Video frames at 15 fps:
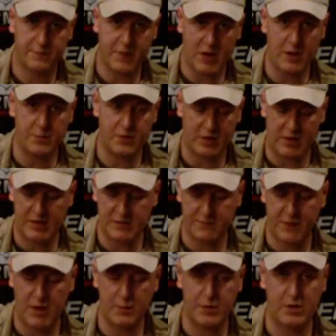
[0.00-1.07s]
glass
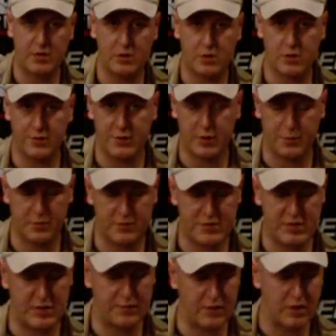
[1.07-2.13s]
fibre on the upper
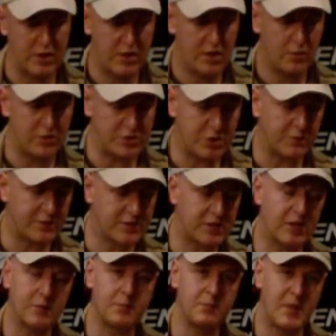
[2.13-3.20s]
receiver, which over
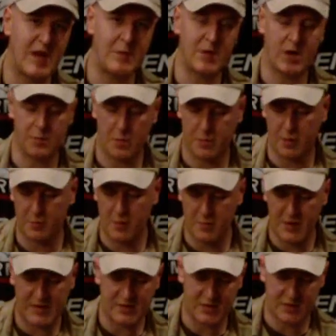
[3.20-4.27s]
time may become a problem.
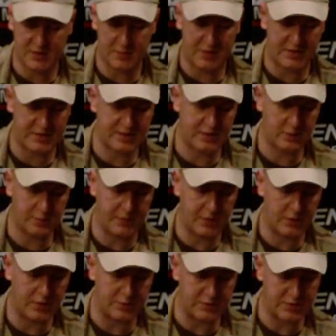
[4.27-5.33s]
It may start to make this a little
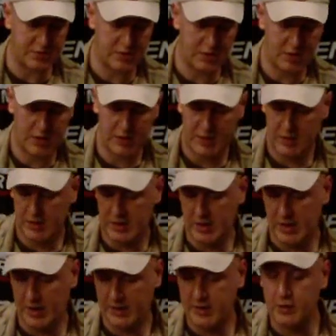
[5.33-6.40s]
bit loose.
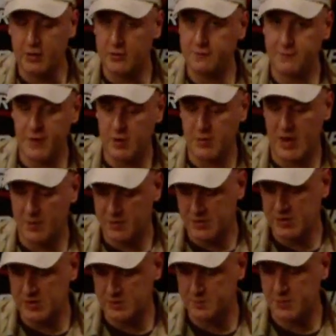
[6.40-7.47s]
I can't confirm that, but
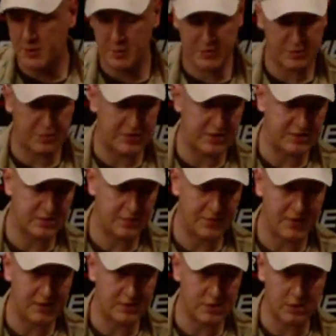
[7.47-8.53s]
it's just possibly
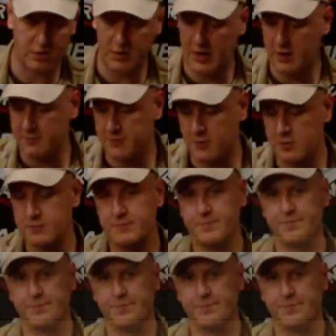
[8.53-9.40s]
something to look out for.